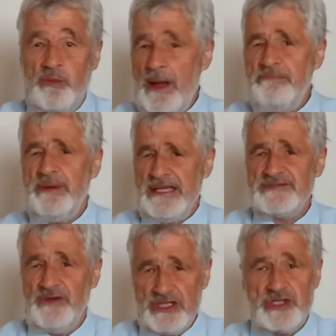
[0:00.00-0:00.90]
a
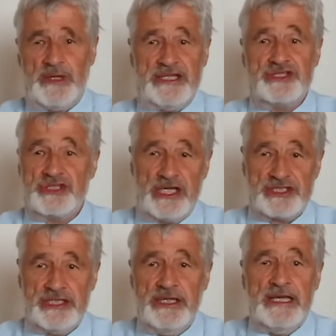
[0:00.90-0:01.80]
web-based virtual
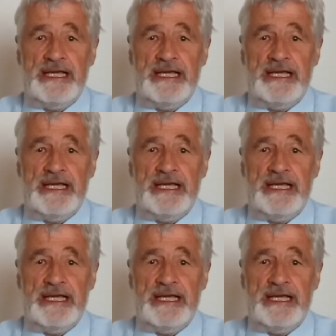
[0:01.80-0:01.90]
instruction